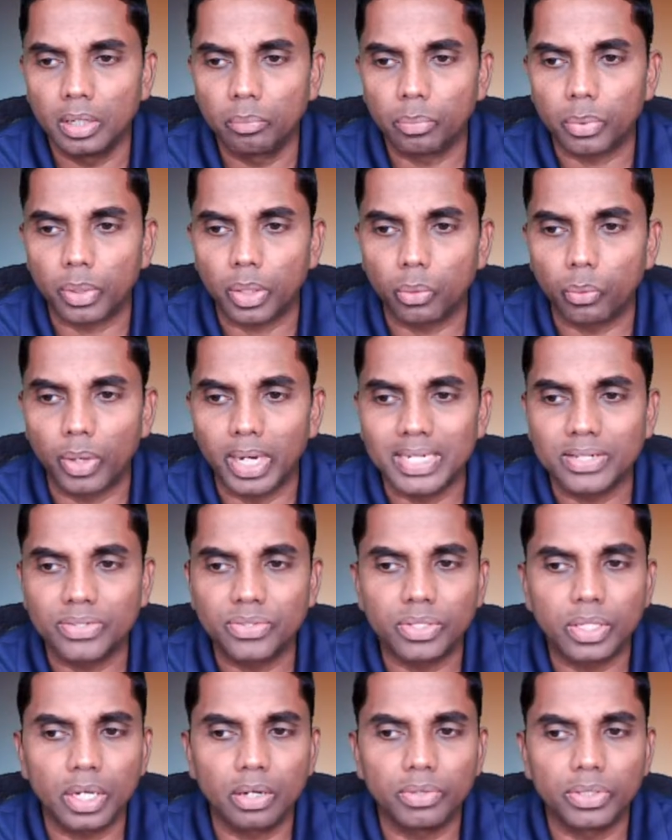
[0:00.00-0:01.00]
provide
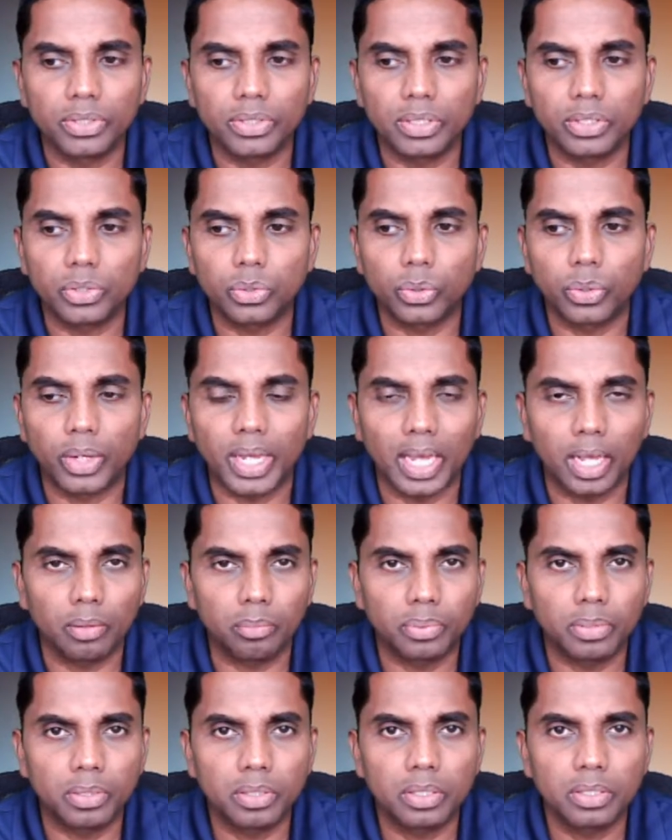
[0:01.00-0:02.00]
services to help,
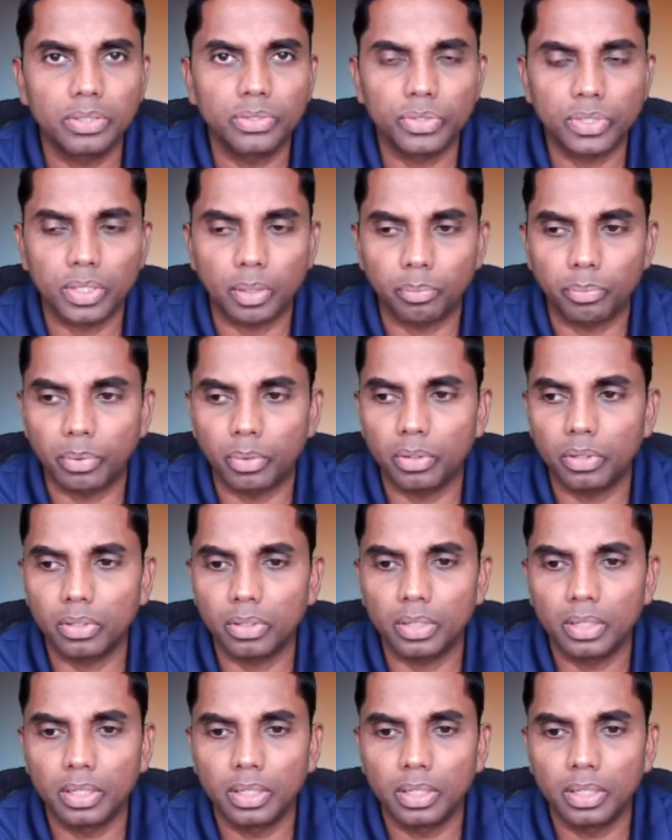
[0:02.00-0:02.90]
support,